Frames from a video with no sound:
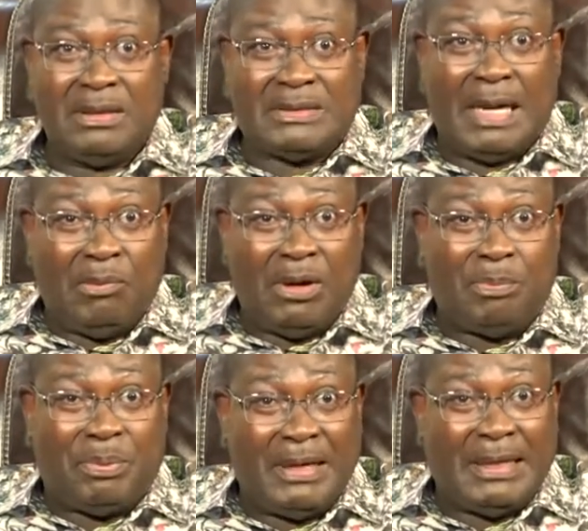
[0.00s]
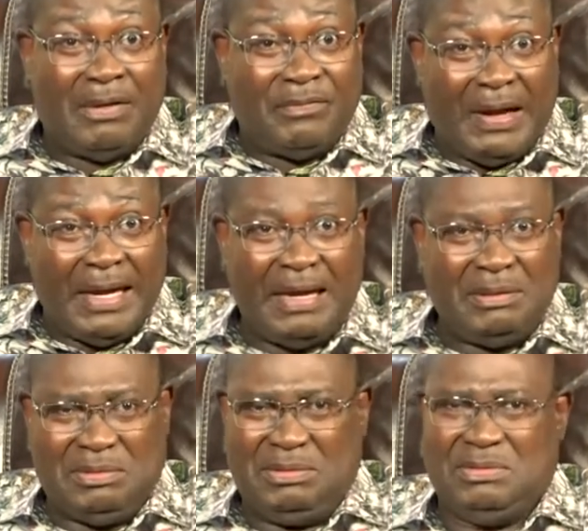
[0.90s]
Samuel praying down fire.
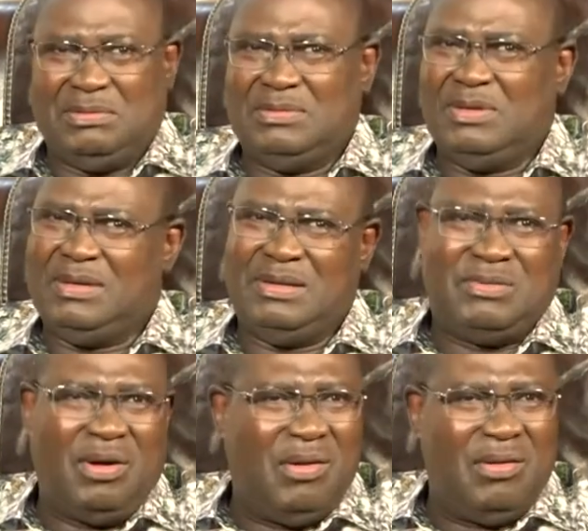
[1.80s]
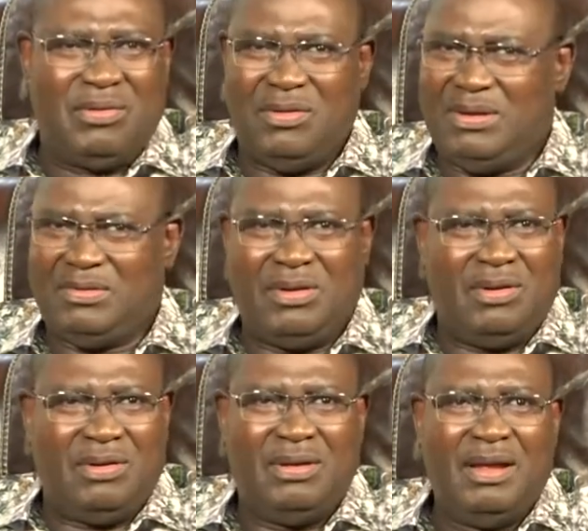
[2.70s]
No, not at all, not at
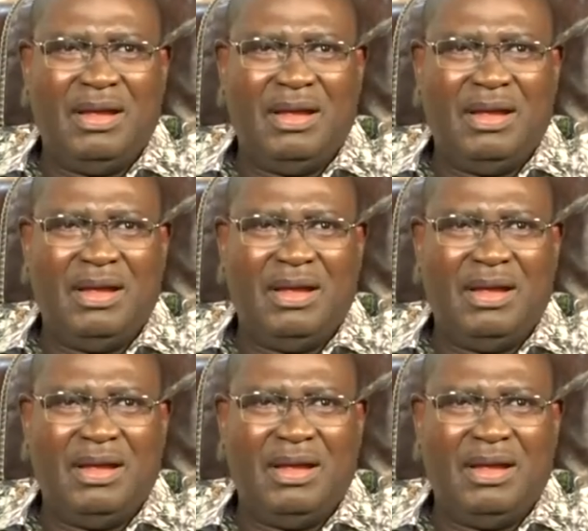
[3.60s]
all.